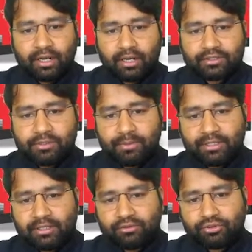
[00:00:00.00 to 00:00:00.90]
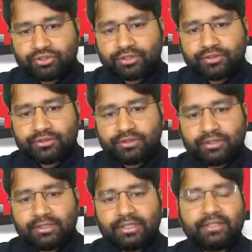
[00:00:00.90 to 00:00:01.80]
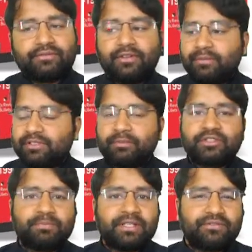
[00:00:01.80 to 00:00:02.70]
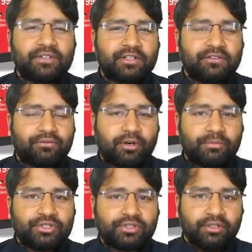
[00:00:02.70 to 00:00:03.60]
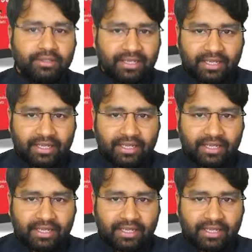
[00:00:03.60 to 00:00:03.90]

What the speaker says: typical questions. There will be some specific information,